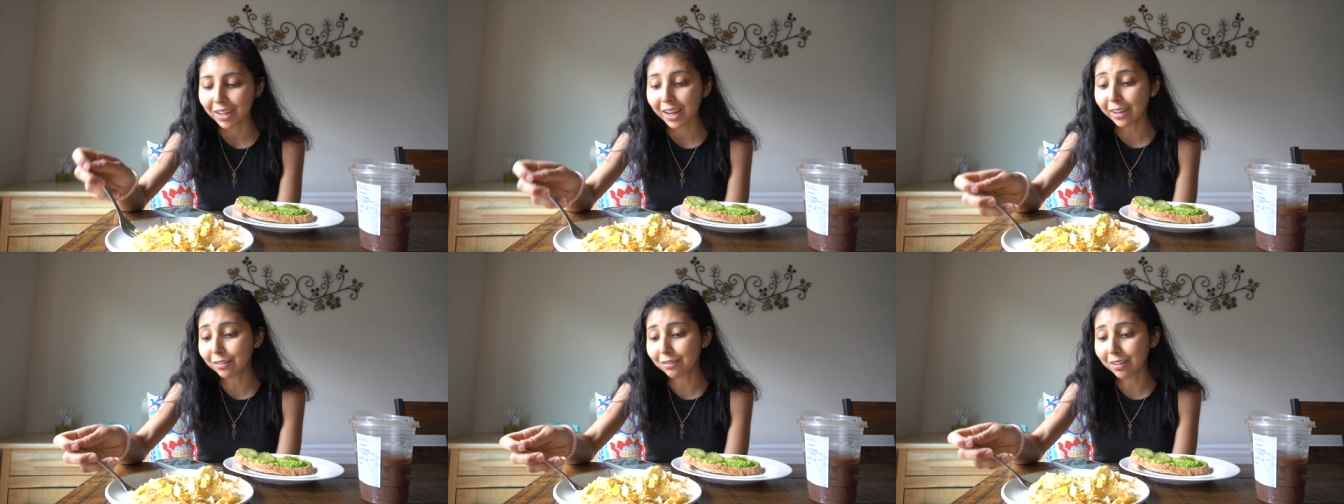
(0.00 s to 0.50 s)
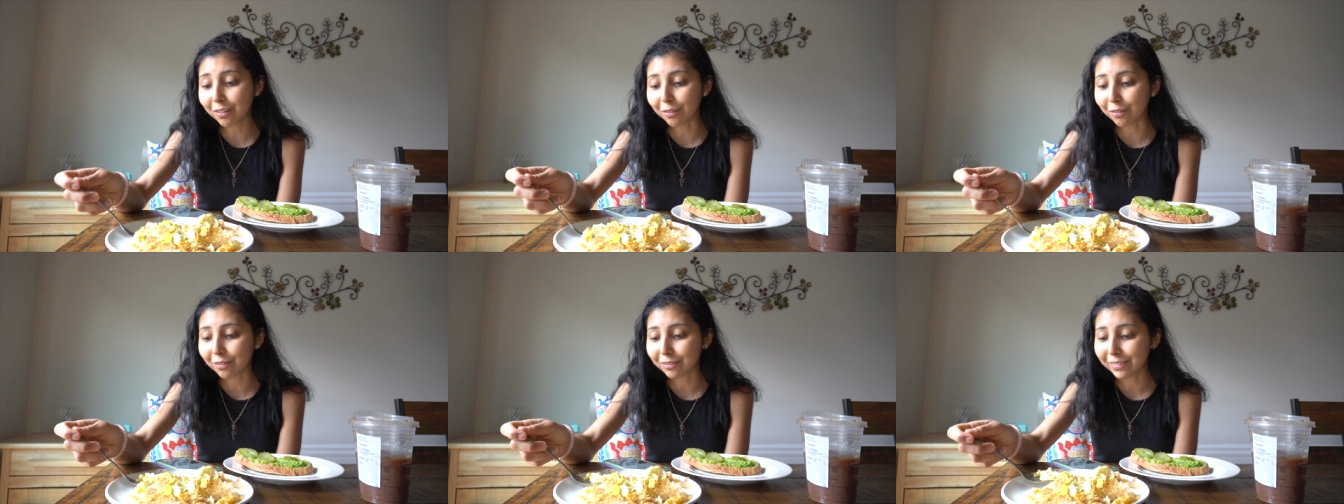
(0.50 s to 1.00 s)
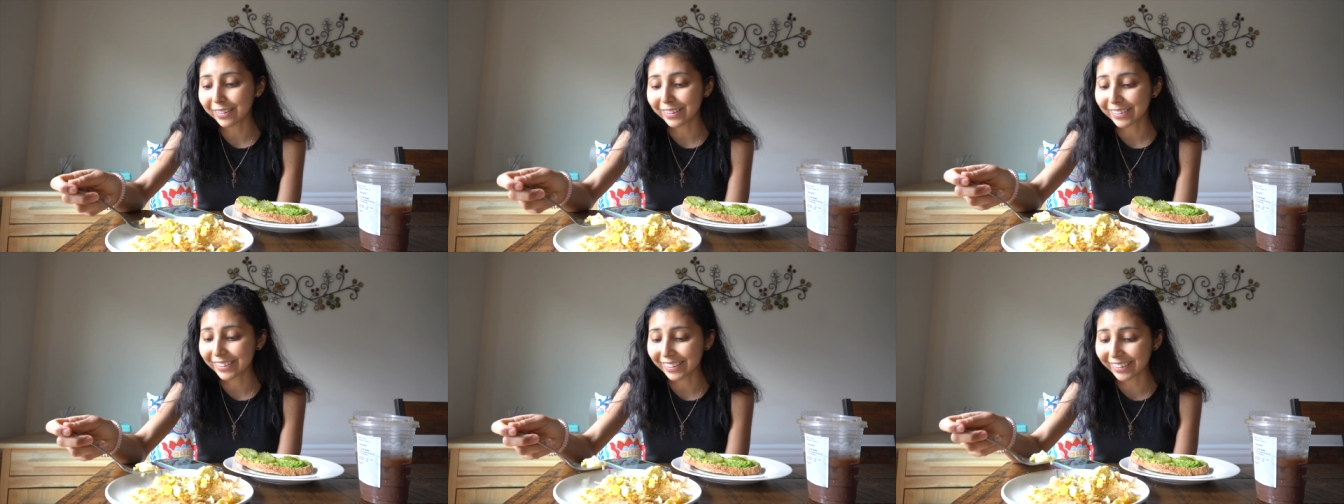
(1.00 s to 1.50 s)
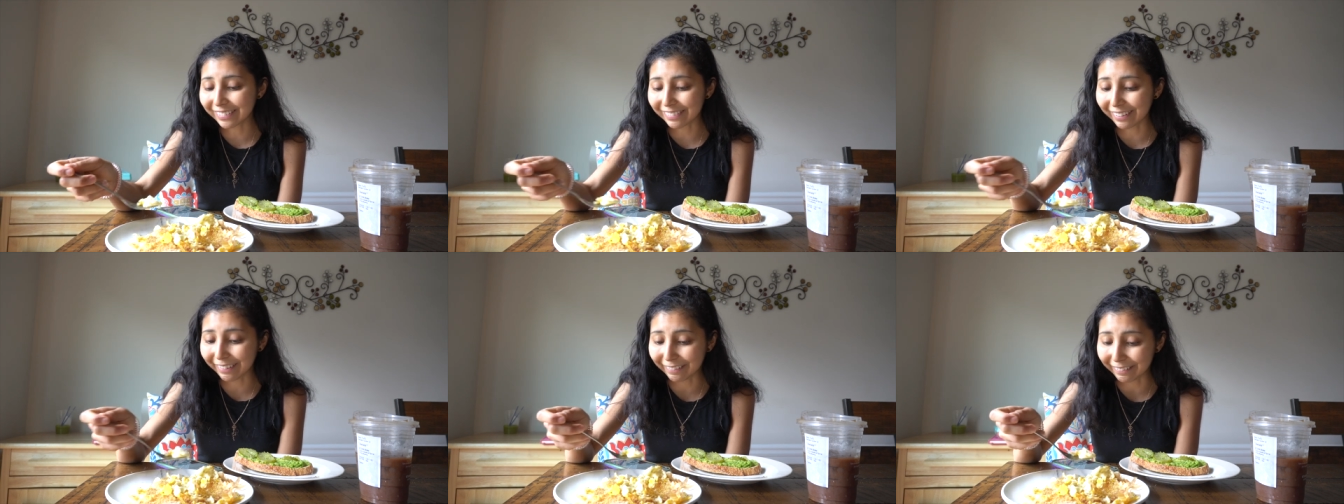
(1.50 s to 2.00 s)
i don't know i don't
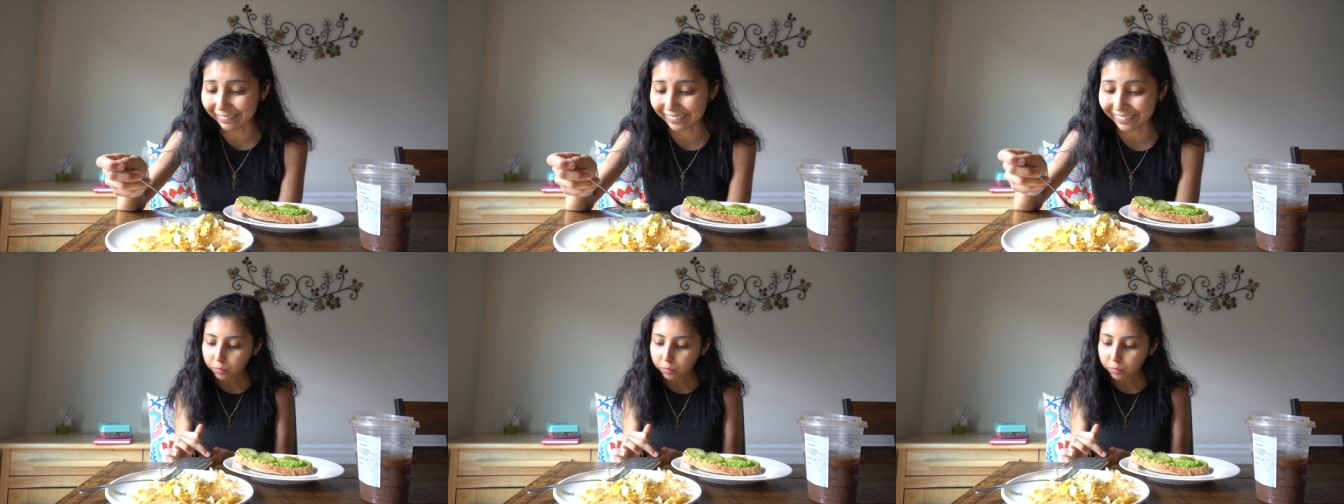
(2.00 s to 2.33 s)
know